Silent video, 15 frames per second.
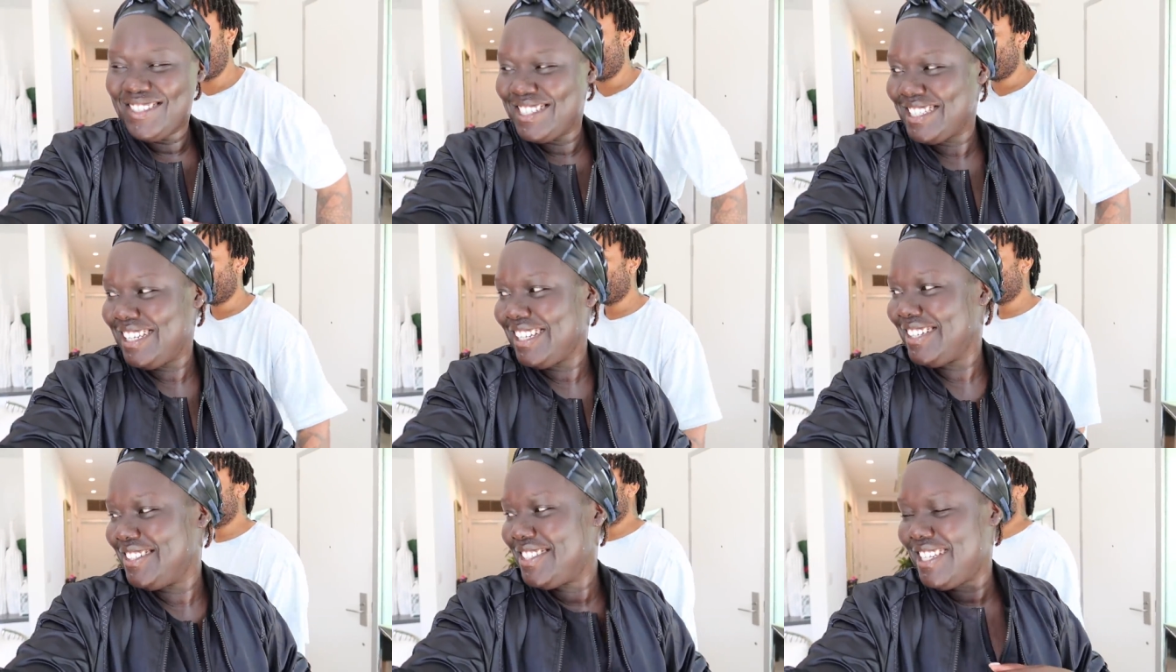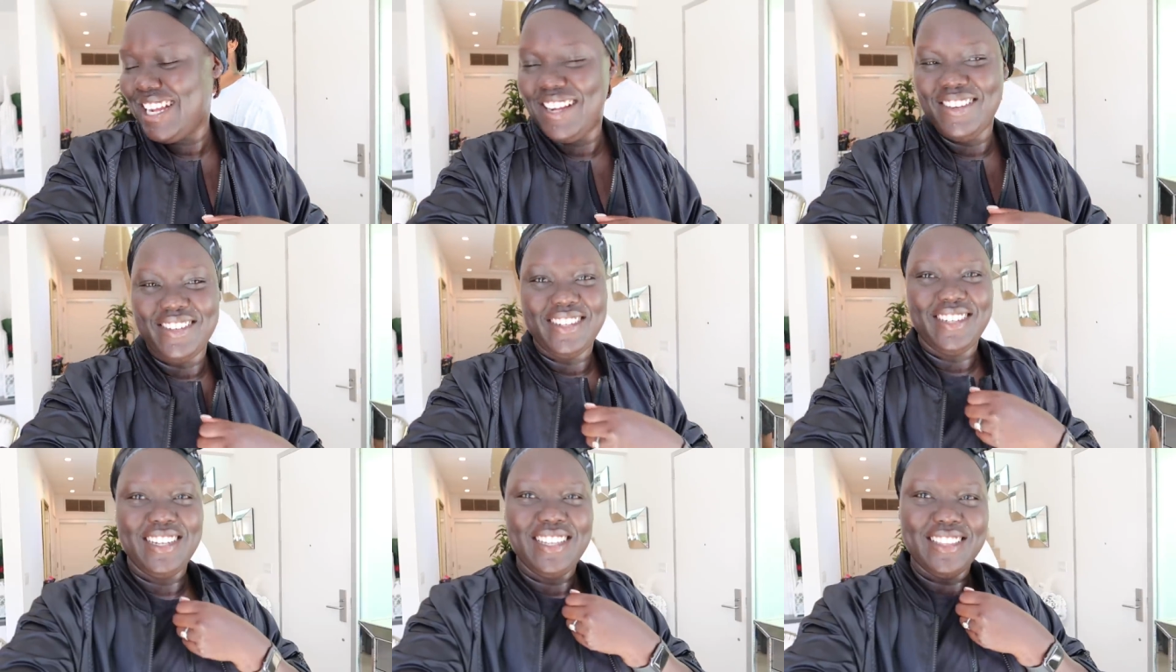I'm just gonna go shower
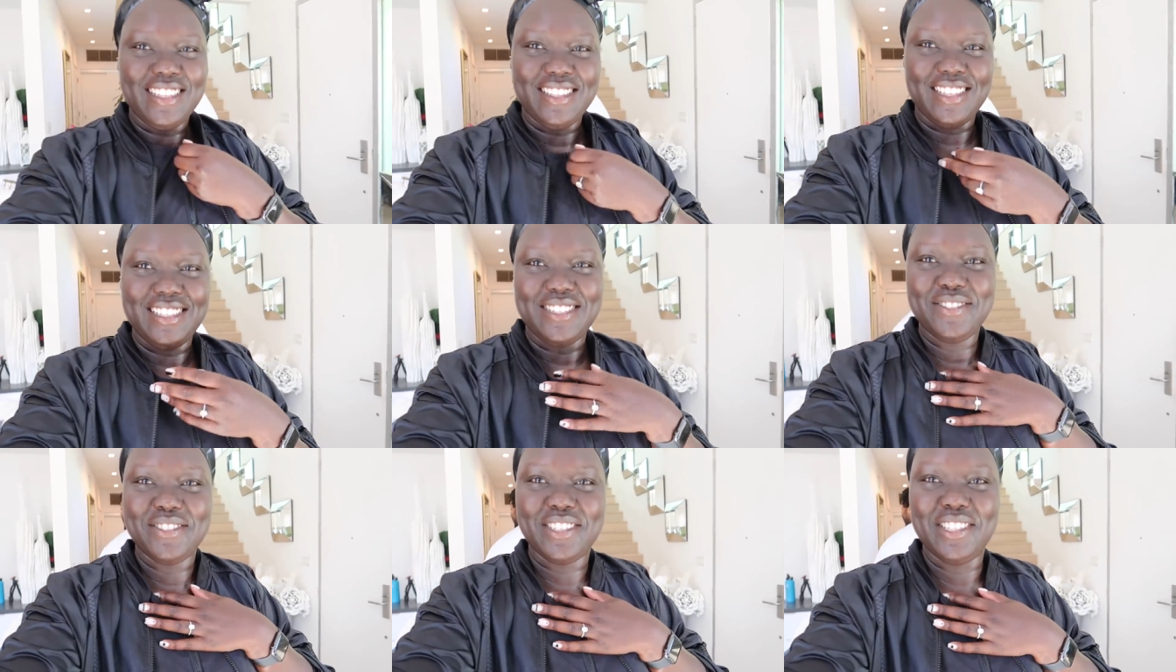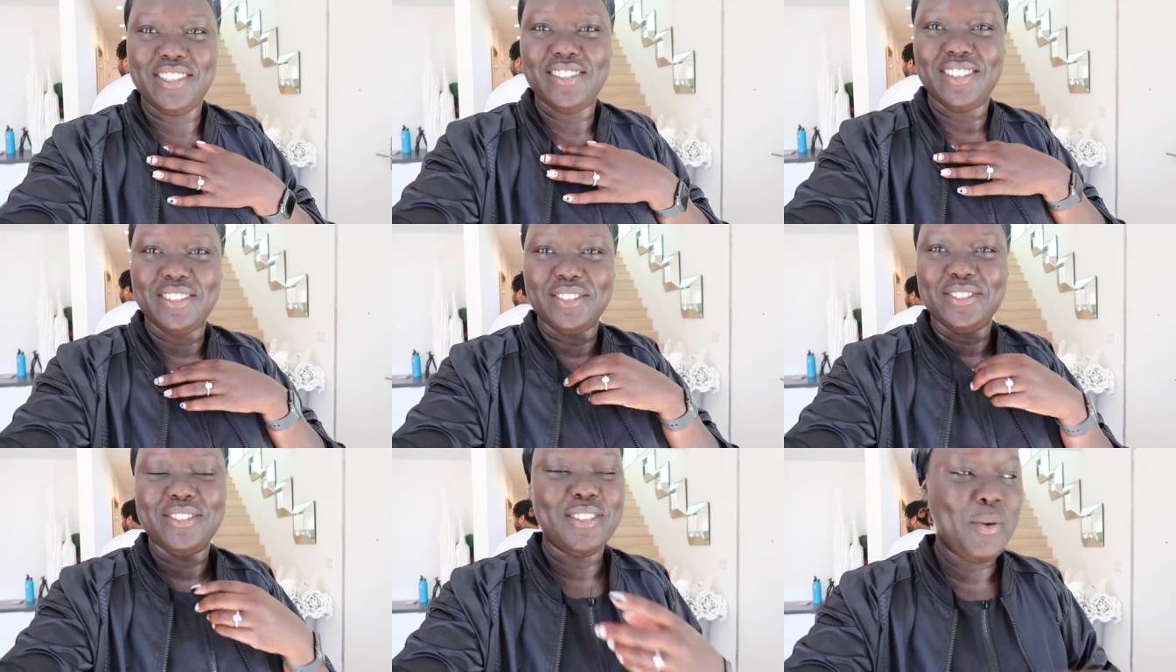and then like do a cute
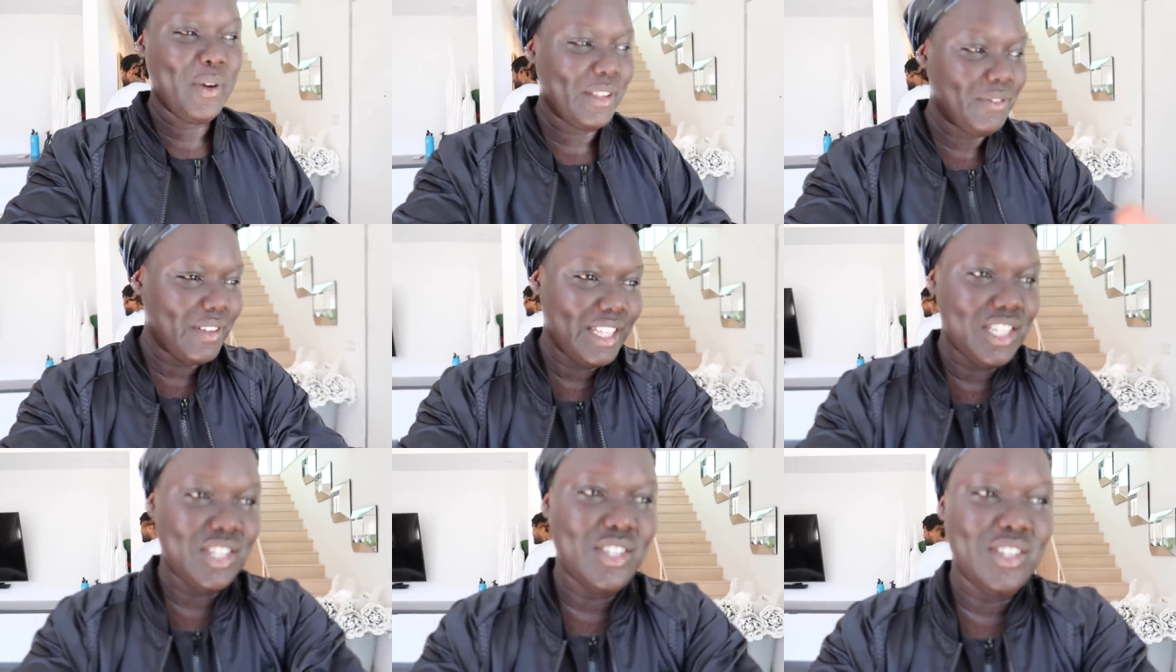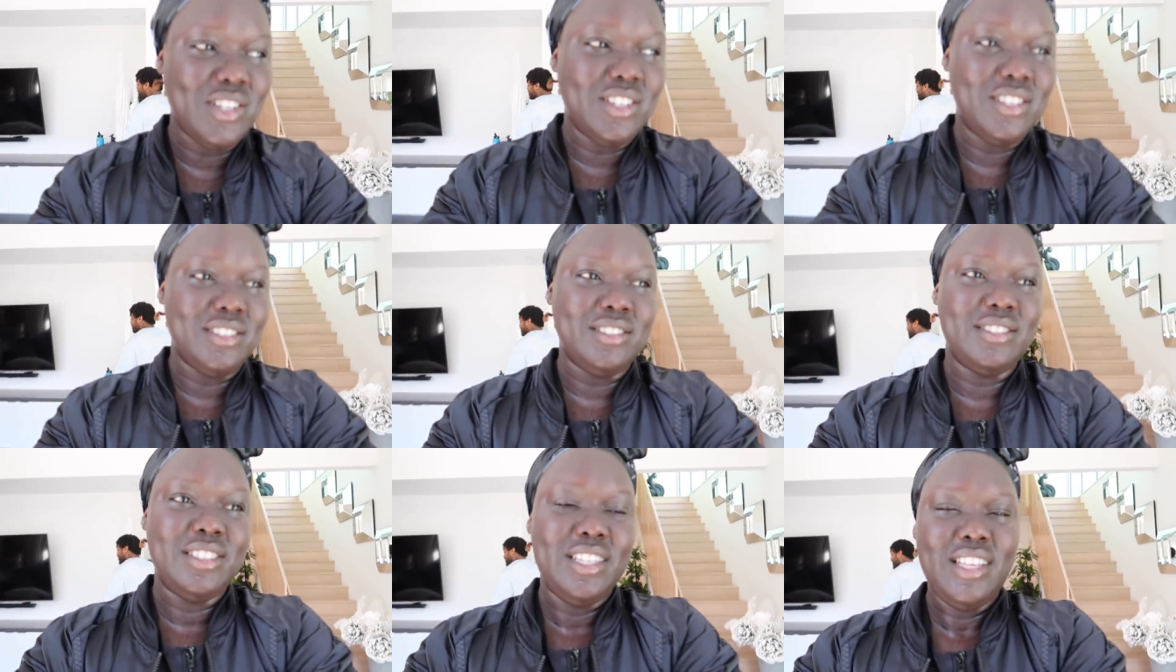little quick facial,
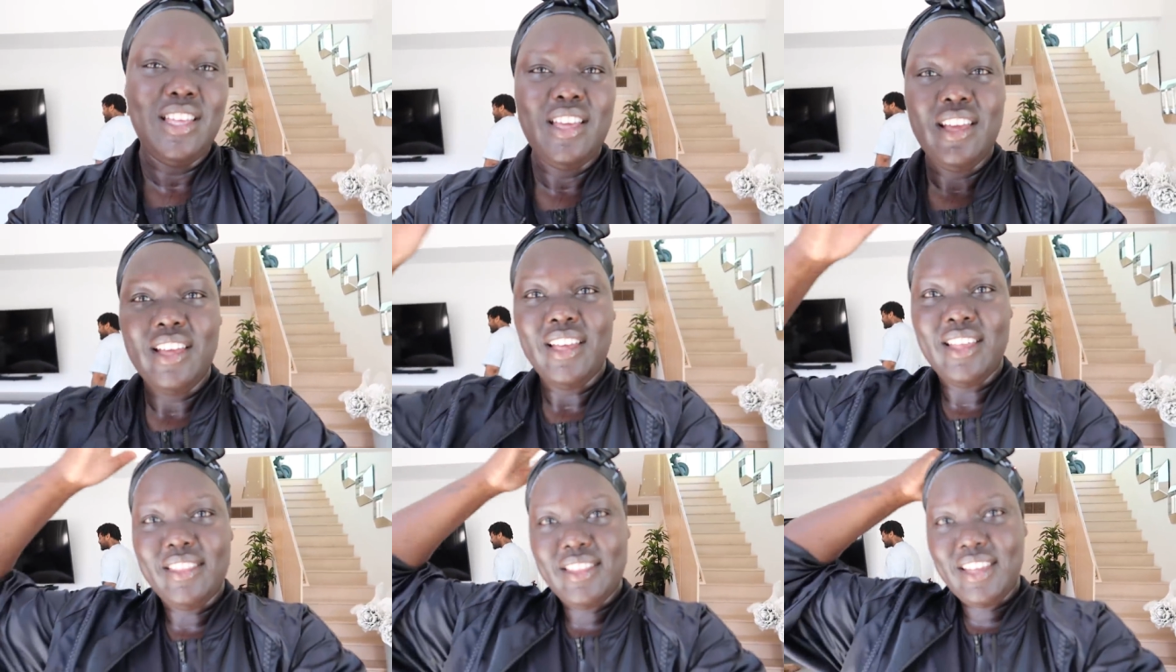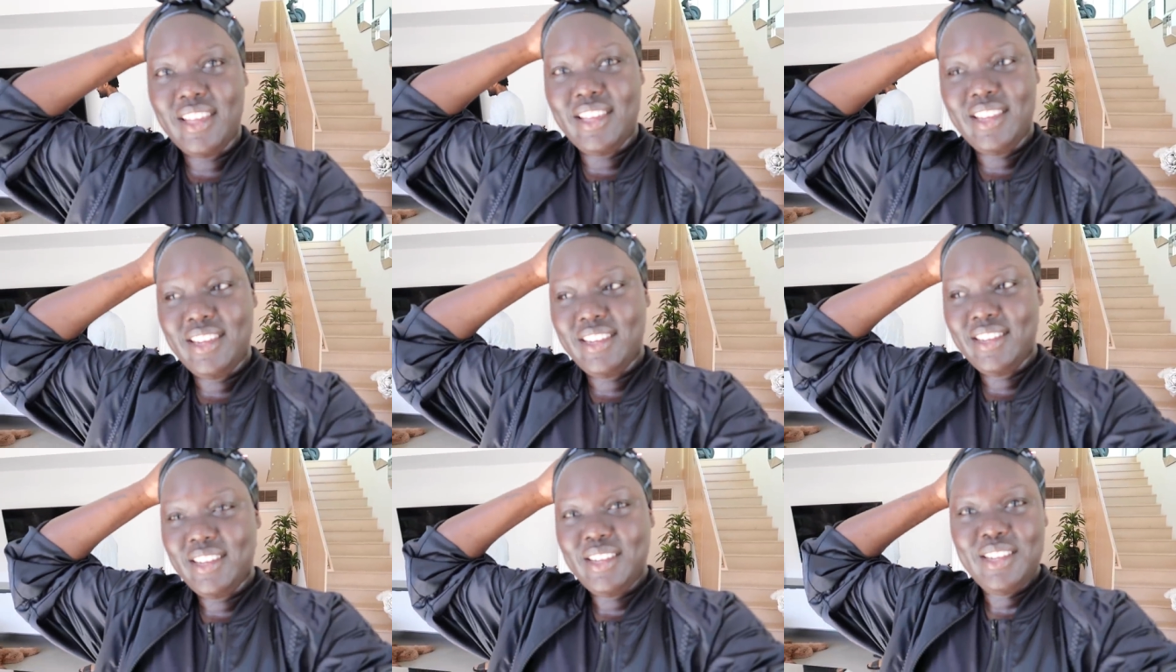and
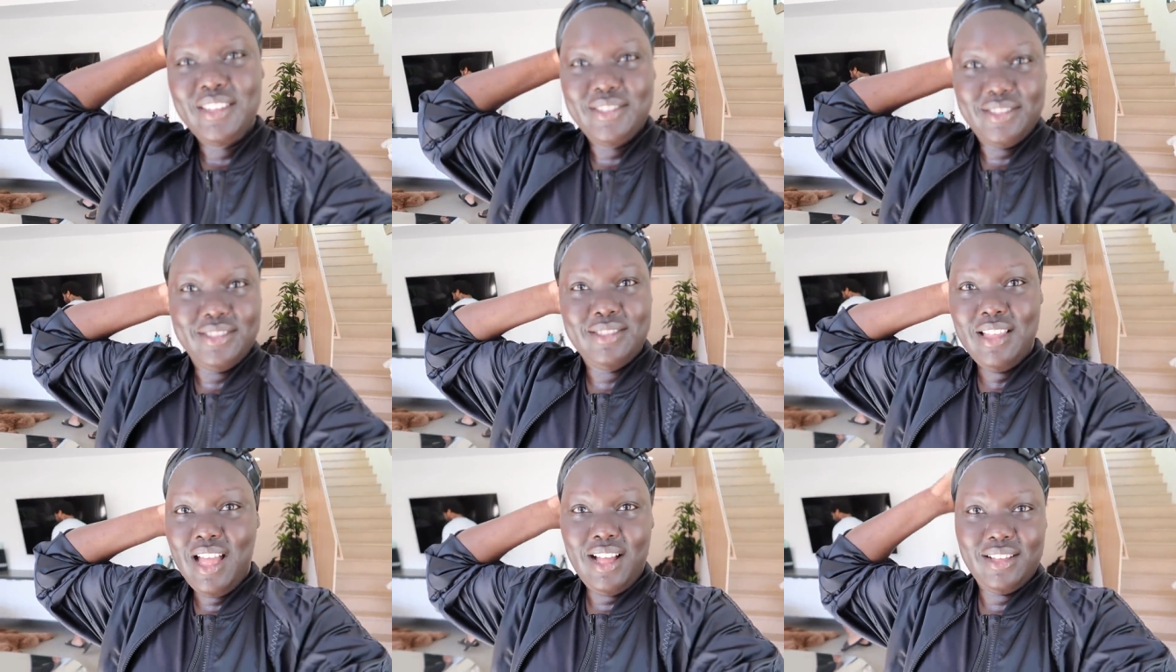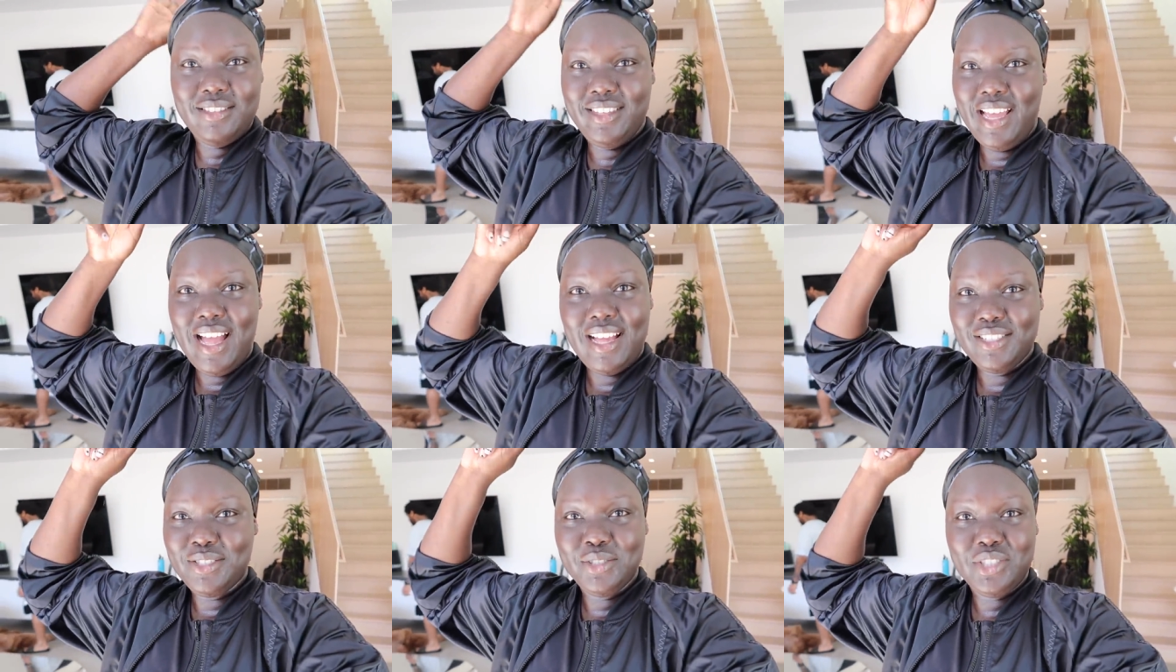then
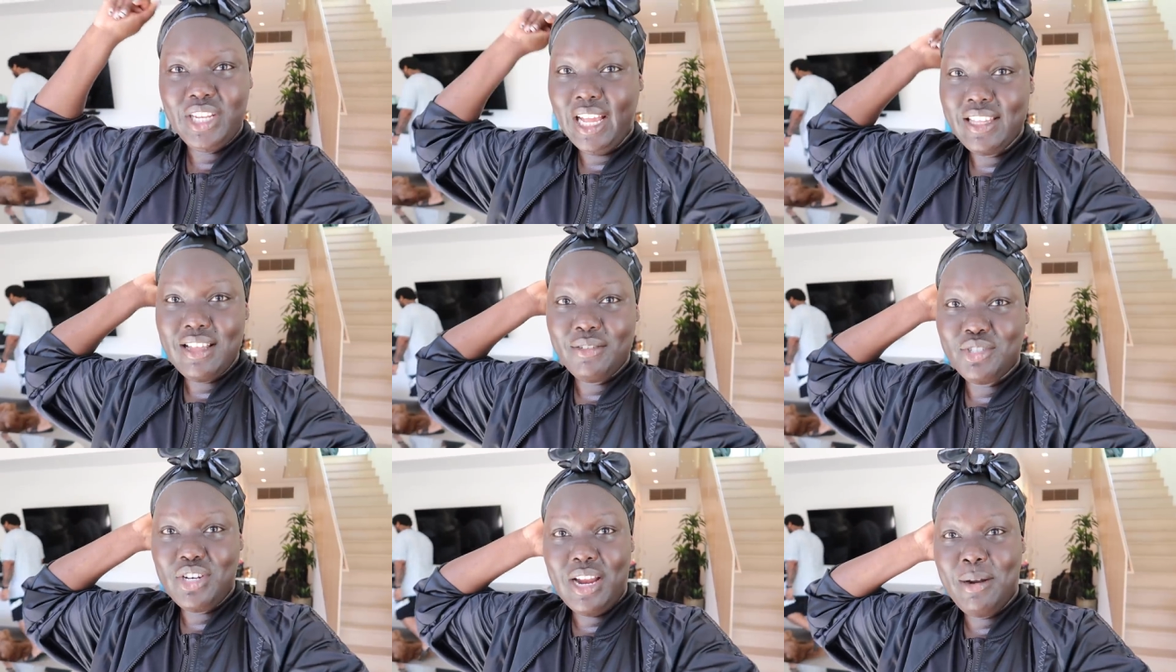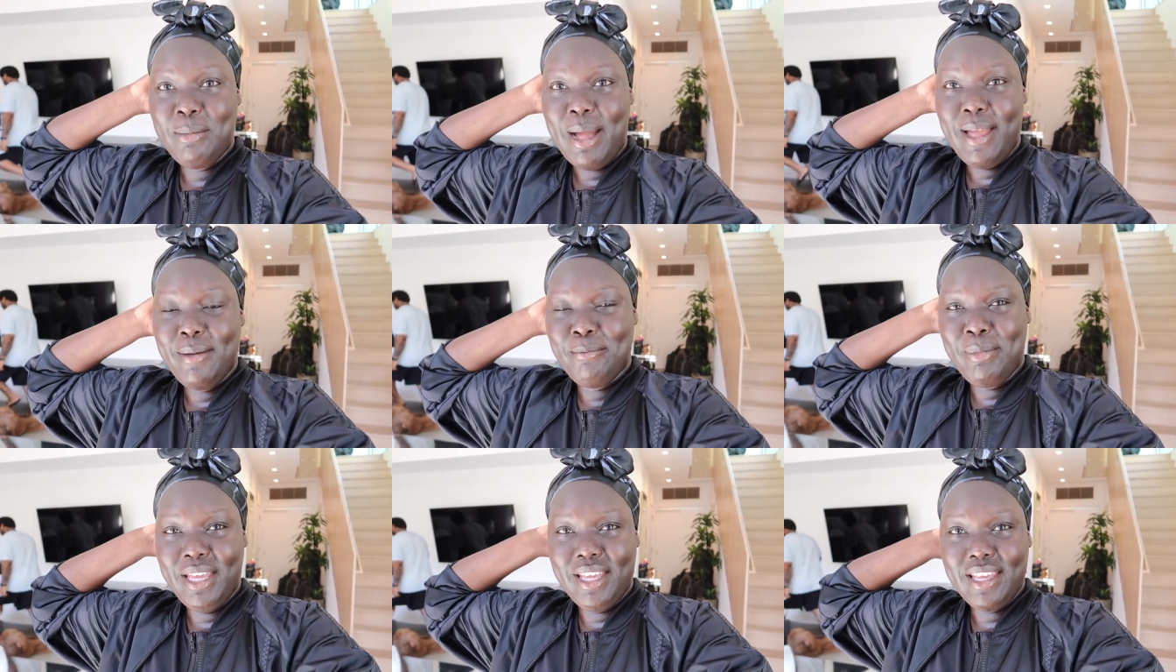yeah, I told you guys I was trying
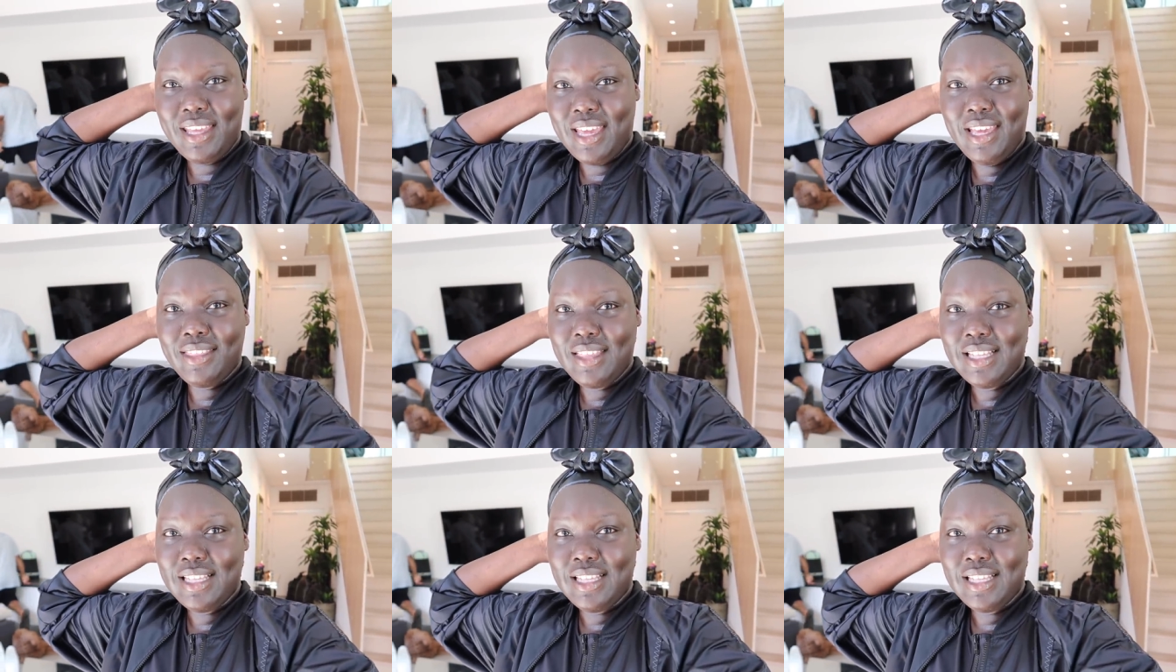to bake a cake.